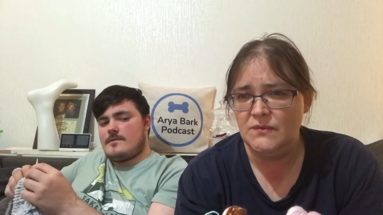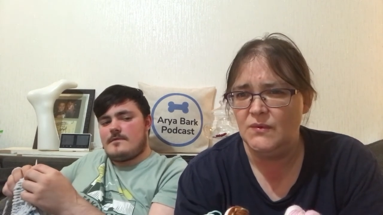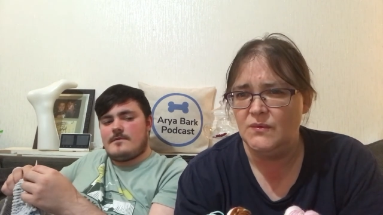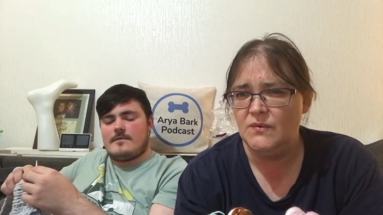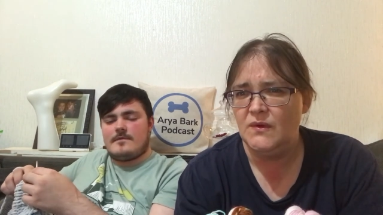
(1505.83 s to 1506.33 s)

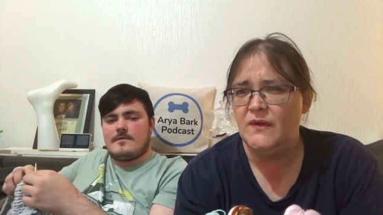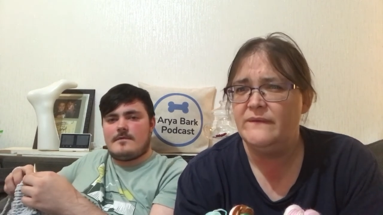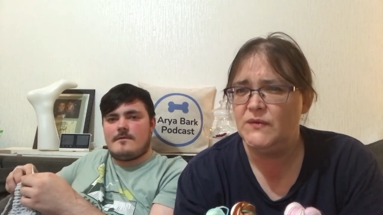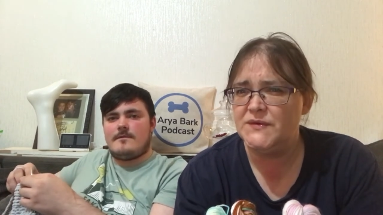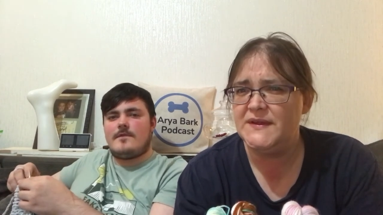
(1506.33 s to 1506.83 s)
Speaker 1: No,
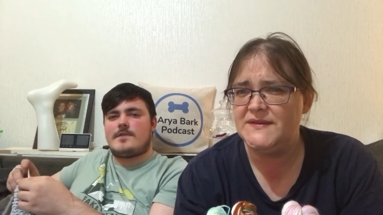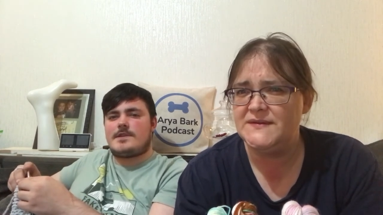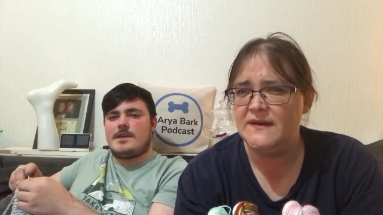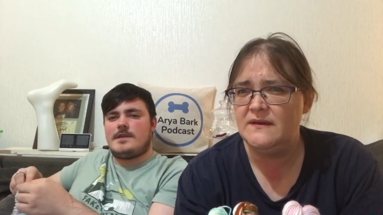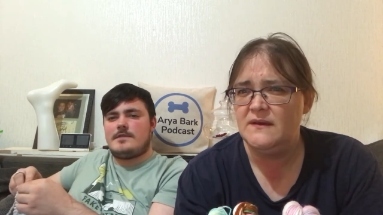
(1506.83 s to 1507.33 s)
four
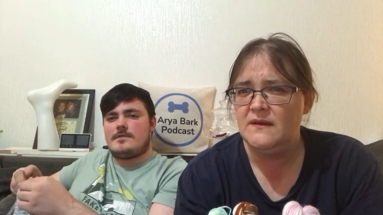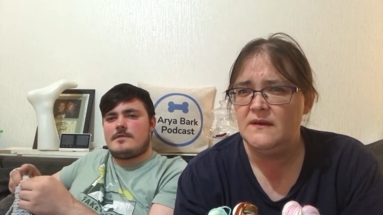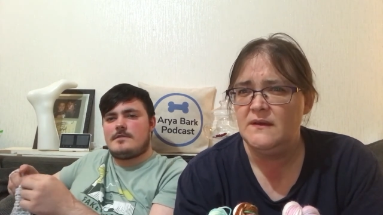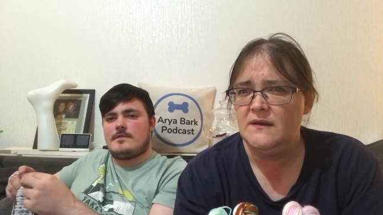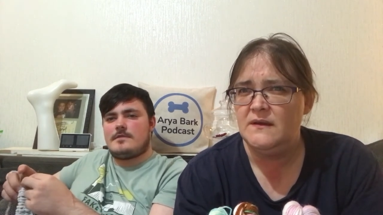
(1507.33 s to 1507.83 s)
days 14.
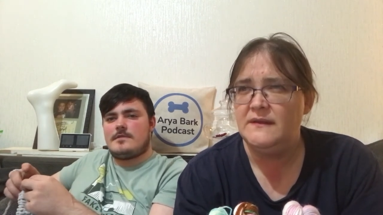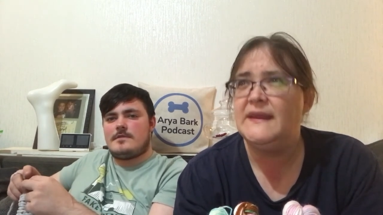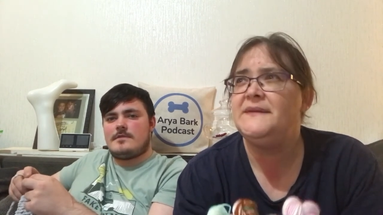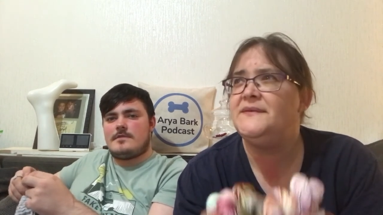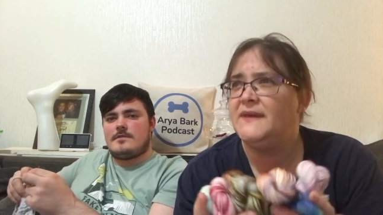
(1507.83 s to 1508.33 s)
to
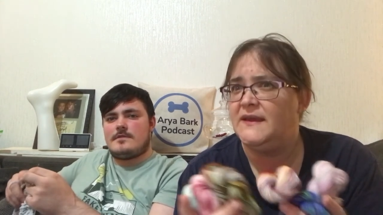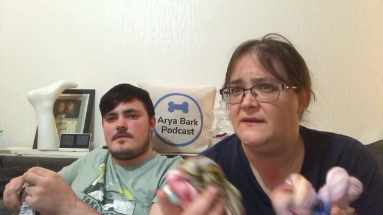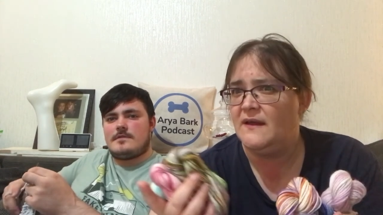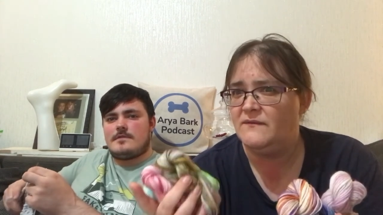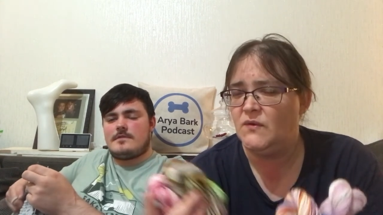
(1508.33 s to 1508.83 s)

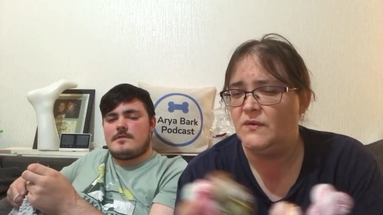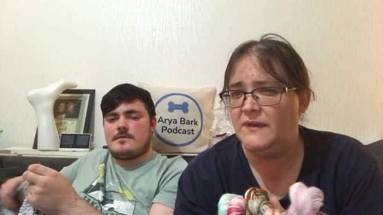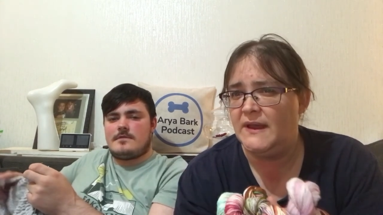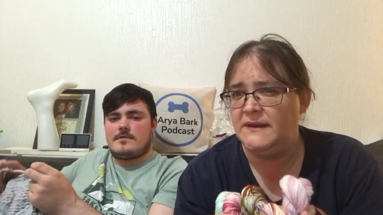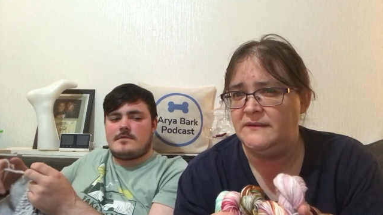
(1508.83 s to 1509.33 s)
nine I've got
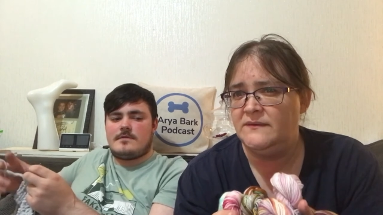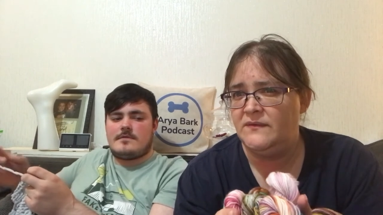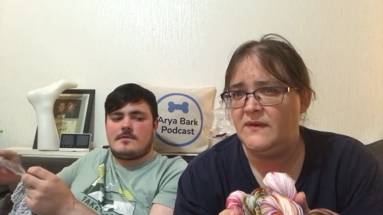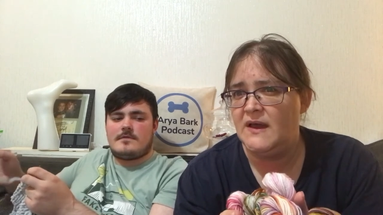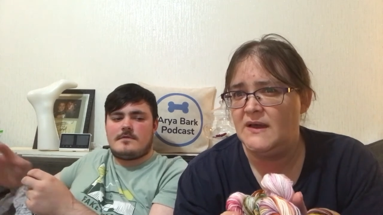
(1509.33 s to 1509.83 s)
nine
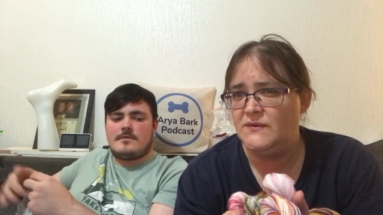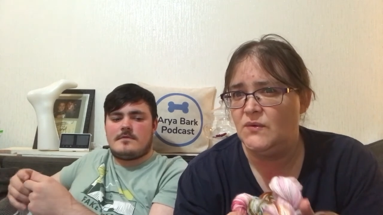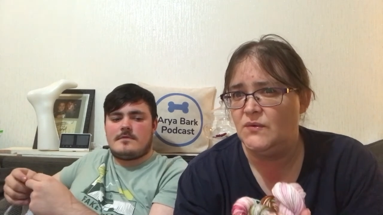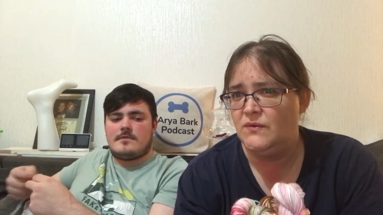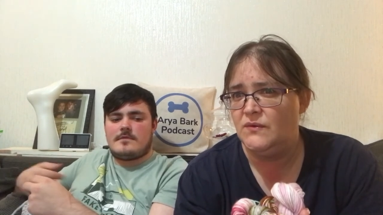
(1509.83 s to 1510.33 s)
to add
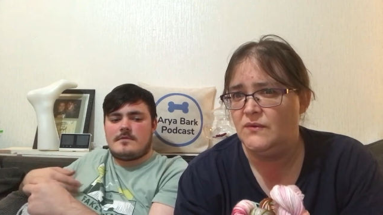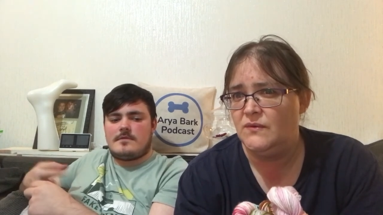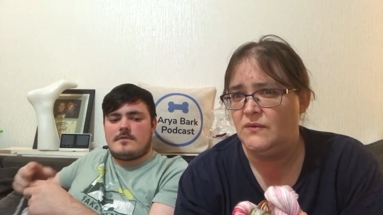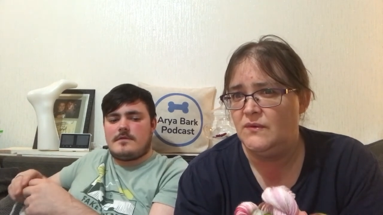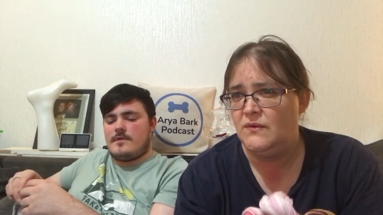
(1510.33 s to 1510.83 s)
on.
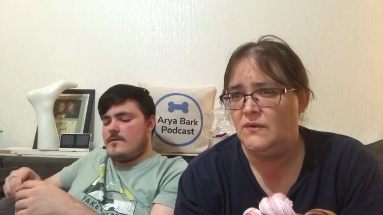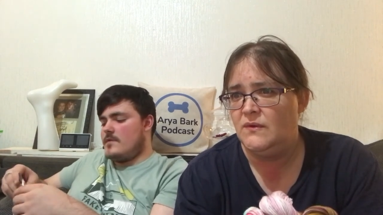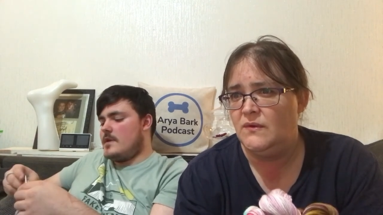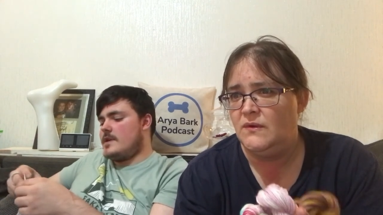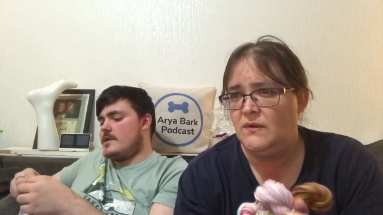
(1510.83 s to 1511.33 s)
Speaker 2: You've
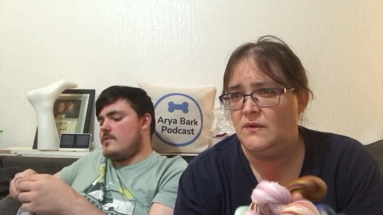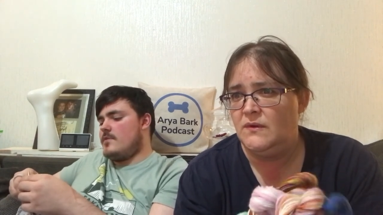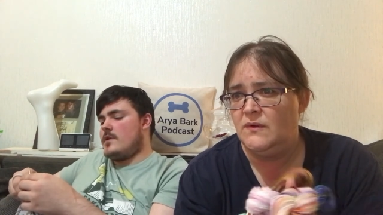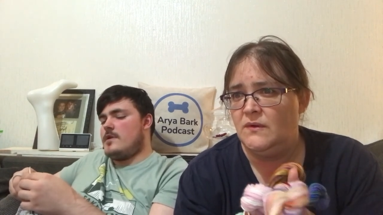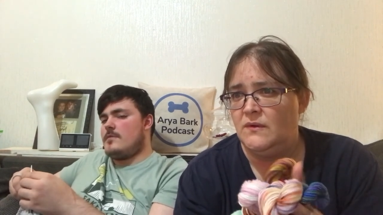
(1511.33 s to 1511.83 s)
only added
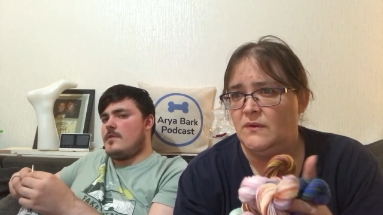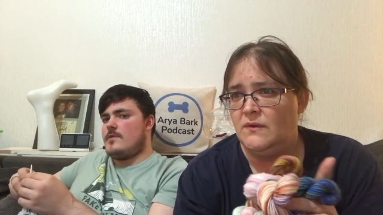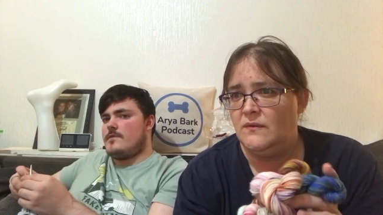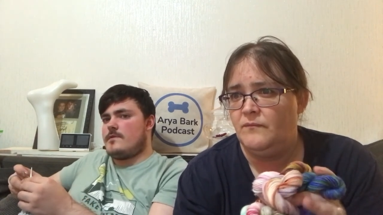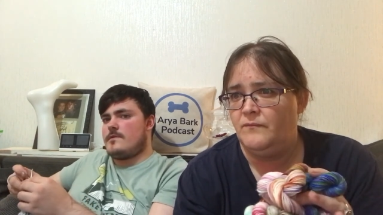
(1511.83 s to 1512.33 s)
one of your
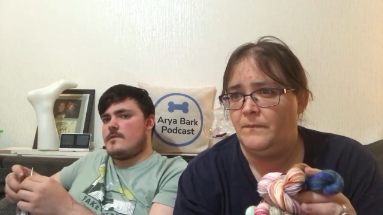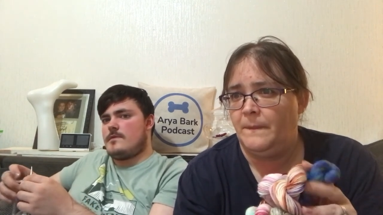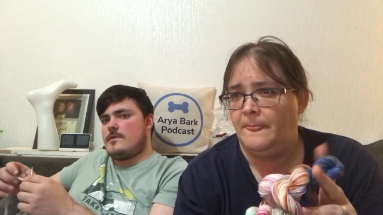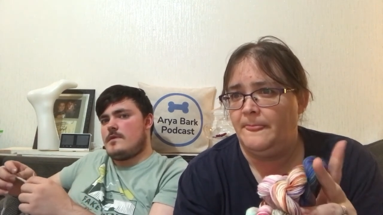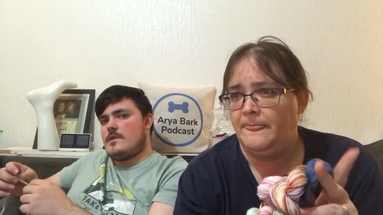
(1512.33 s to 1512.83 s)
balls.
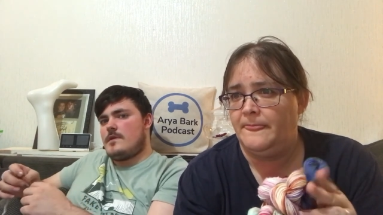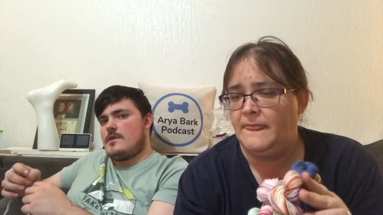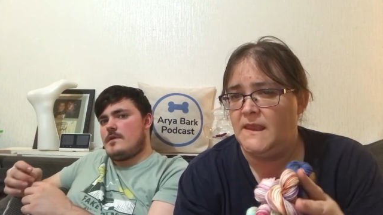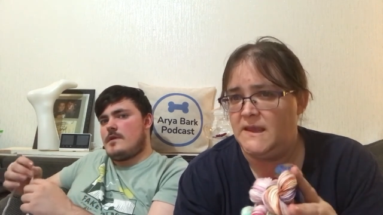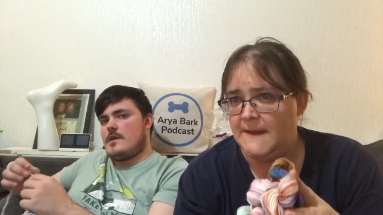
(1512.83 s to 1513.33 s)

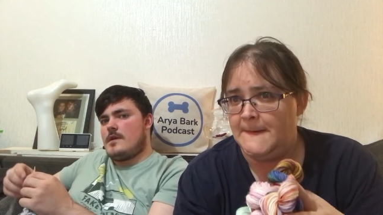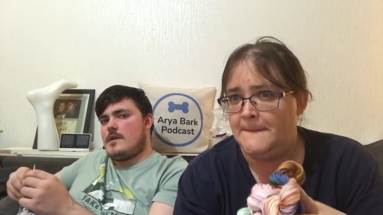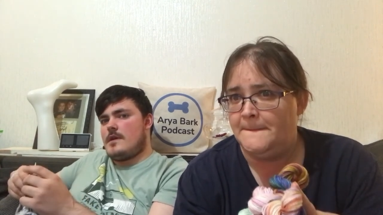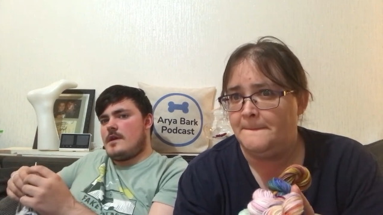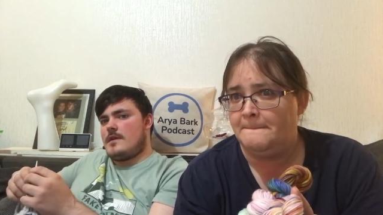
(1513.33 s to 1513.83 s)
Yeah.
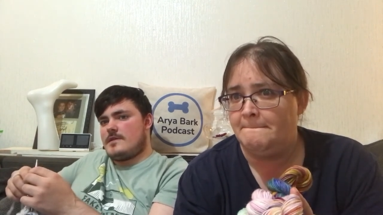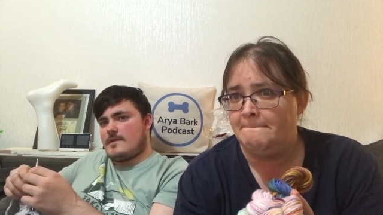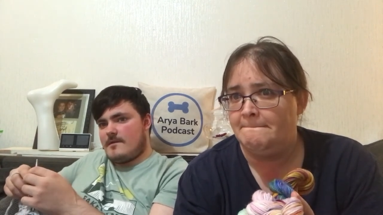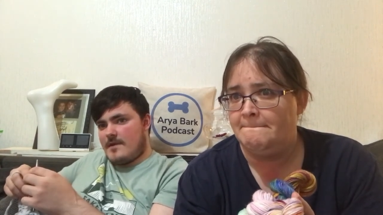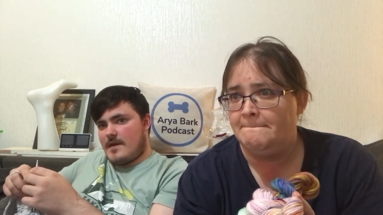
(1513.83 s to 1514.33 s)
And
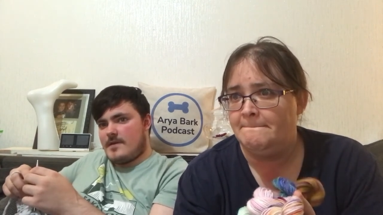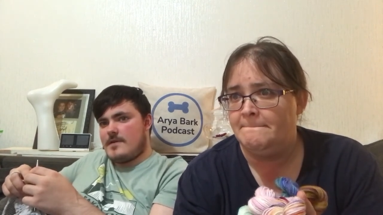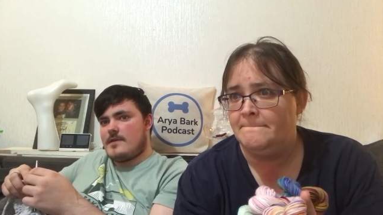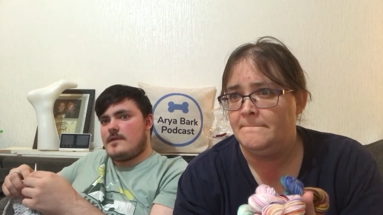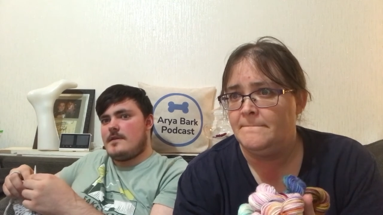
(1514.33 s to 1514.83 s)
it's the
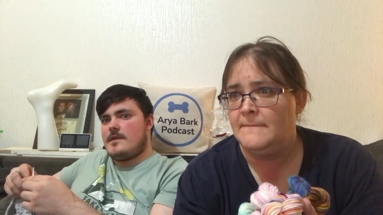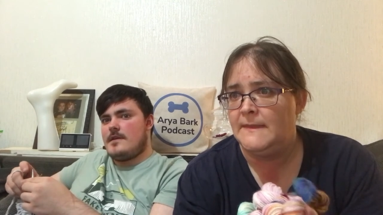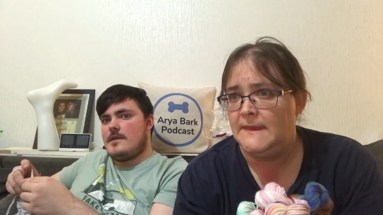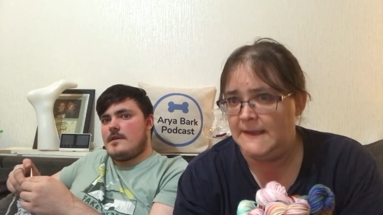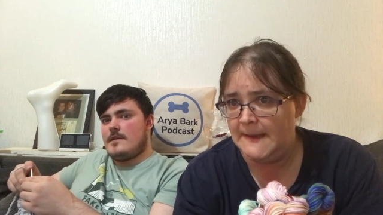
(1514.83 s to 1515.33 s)
fifth.
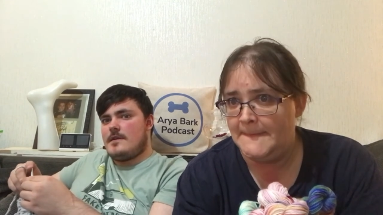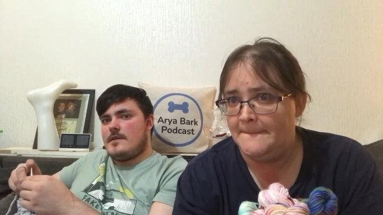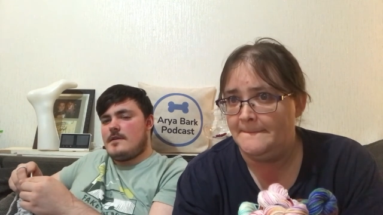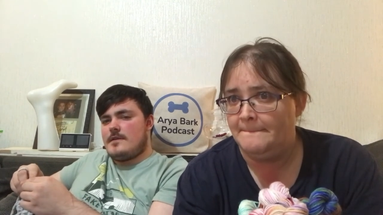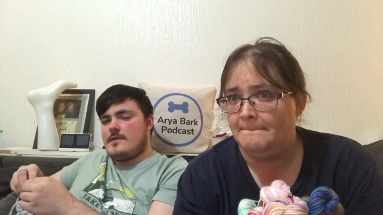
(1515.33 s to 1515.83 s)
Yeah.
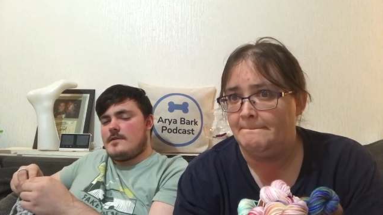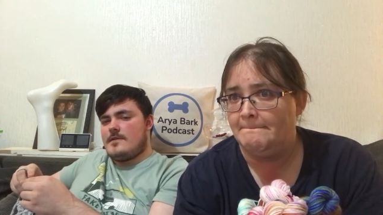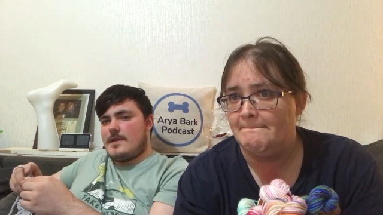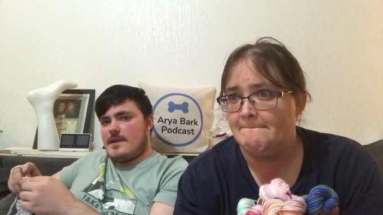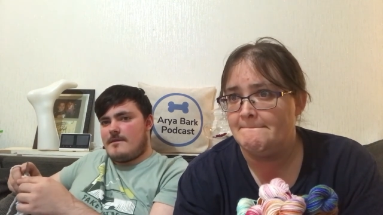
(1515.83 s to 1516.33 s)

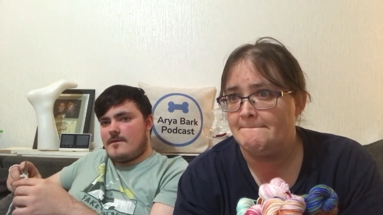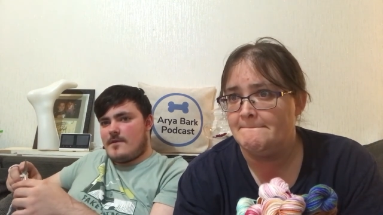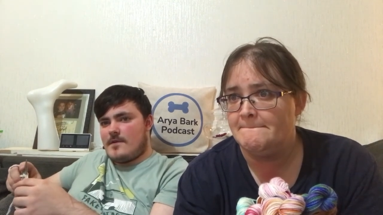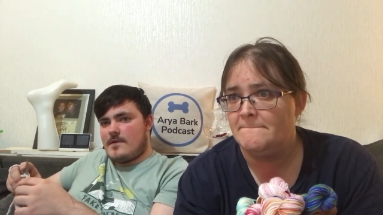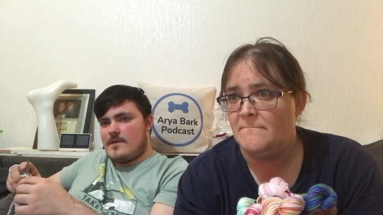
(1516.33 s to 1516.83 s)

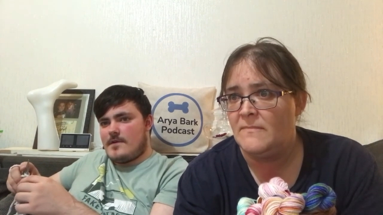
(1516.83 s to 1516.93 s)
Therefore.